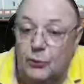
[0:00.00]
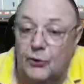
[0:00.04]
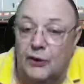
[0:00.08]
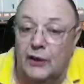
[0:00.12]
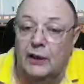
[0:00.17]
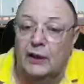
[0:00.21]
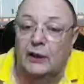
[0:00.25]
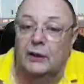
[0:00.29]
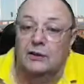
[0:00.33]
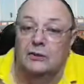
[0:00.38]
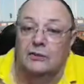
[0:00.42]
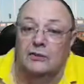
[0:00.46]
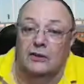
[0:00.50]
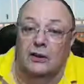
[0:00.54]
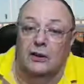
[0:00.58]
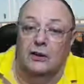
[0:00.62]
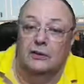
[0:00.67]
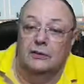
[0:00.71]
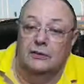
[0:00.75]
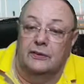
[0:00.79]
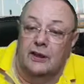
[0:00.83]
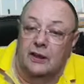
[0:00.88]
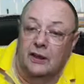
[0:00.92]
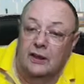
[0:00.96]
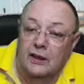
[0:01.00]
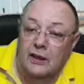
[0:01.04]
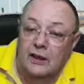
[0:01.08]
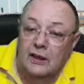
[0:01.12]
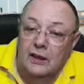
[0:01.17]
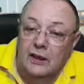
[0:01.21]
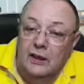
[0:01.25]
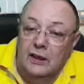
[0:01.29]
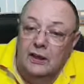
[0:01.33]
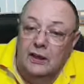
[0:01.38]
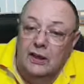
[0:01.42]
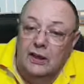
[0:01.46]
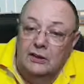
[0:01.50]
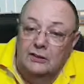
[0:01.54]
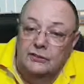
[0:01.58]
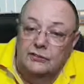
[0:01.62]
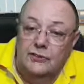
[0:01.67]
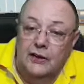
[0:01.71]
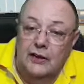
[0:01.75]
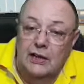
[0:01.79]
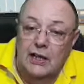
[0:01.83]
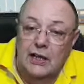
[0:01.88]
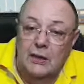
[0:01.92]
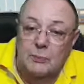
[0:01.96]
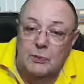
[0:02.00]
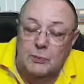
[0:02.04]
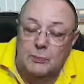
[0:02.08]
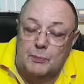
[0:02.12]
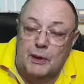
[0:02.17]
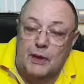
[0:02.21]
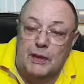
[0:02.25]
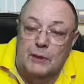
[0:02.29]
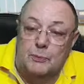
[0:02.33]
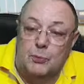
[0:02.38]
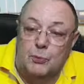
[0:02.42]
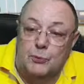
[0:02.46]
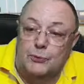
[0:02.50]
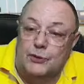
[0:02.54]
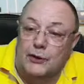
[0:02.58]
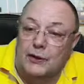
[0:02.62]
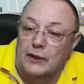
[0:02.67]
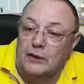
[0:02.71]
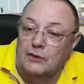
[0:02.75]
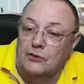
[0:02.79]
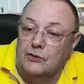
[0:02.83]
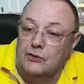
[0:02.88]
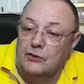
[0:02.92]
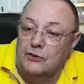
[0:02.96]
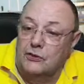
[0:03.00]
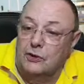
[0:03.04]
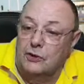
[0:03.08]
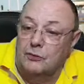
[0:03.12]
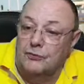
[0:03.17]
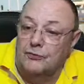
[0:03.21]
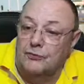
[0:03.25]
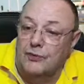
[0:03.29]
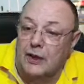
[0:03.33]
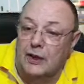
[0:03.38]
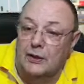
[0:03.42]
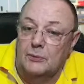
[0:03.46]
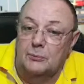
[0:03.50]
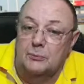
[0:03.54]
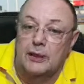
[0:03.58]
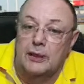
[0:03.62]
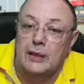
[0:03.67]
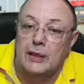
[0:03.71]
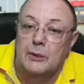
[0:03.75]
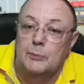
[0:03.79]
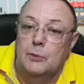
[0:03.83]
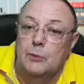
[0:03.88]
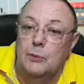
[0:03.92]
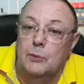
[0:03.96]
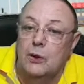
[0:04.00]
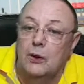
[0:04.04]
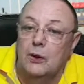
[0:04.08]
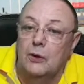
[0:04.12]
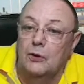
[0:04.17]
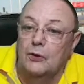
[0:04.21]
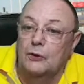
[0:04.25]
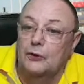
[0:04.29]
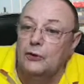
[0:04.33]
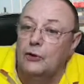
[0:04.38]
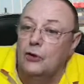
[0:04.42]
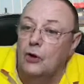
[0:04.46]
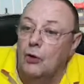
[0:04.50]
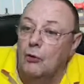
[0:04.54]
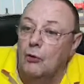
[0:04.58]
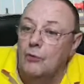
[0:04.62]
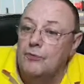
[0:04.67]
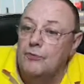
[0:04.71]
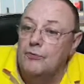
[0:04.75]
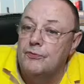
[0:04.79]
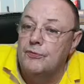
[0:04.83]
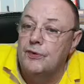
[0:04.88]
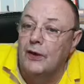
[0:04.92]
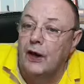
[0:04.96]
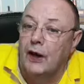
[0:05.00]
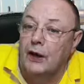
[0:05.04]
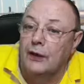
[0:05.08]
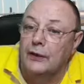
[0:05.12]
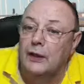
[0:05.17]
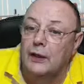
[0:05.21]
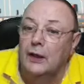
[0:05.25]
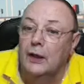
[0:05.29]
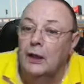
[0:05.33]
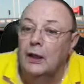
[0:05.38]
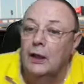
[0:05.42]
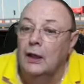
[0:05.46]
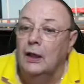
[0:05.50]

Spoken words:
things, and dealing with people things is not fun. People are not fun.